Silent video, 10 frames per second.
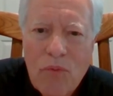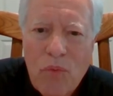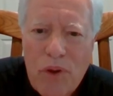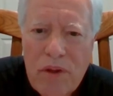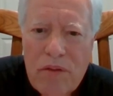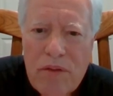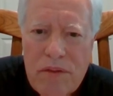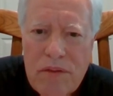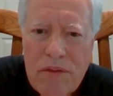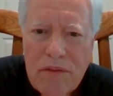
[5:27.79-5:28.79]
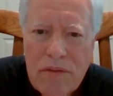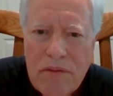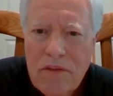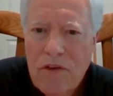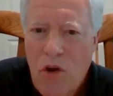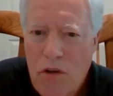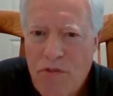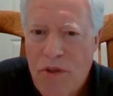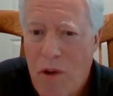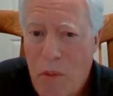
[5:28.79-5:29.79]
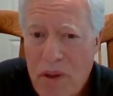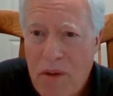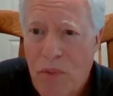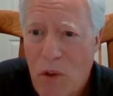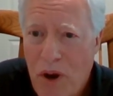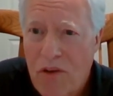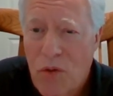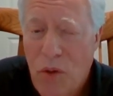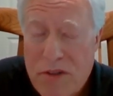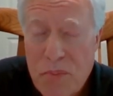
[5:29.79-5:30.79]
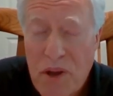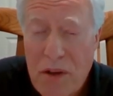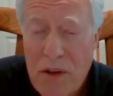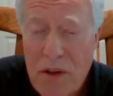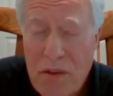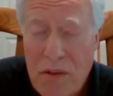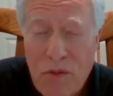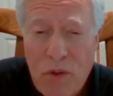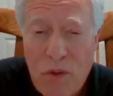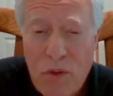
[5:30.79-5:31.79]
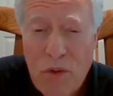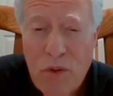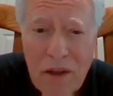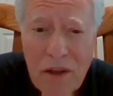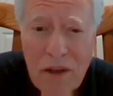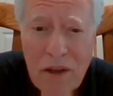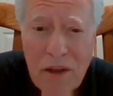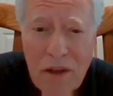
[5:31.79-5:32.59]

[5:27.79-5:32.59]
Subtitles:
with curative therapy and bone marrow transplant for sickle cell anemia.